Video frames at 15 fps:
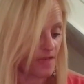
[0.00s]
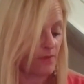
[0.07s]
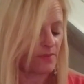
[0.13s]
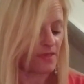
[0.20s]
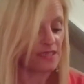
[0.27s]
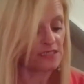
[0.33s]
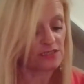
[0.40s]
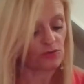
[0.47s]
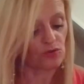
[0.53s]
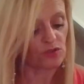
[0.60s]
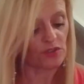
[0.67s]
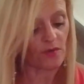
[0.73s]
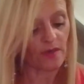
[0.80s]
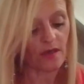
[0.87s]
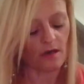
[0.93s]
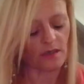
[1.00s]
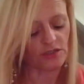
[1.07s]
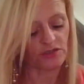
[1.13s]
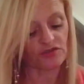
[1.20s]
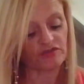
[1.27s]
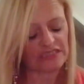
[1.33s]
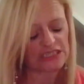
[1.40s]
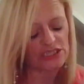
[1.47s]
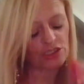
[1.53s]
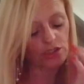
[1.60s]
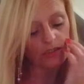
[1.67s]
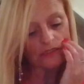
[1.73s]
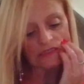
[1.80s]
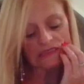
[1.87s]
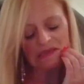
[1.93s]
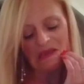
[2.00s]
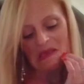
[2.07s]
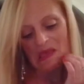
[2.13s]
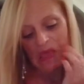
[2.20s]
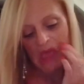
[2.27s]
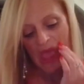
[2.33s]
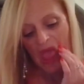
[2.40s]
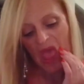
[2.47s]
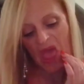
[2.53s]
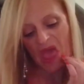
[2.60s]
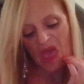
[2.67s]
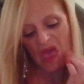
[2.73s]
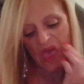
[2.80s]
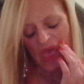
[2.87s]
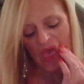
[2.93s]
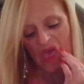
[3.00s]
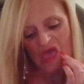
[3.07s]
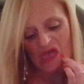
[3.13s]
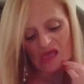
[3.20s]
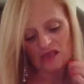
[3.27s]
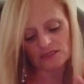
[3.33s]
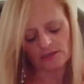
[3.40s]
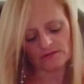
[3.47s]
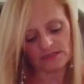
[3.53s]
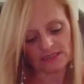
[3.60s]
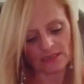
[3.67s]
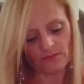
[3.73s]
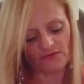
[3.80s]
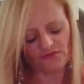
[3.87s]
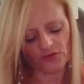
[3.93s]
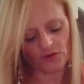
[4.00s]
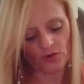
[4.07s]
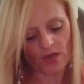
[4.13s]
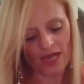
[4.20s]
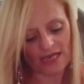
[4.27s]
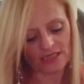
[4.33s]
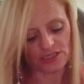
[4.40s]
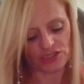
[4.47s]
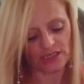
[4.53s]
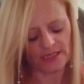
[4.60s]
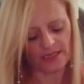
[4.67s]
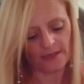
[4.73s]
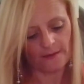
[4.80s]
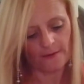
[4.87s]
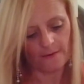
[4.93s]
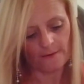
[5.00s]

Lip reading: But it's also a card of traditions. So some of you are actually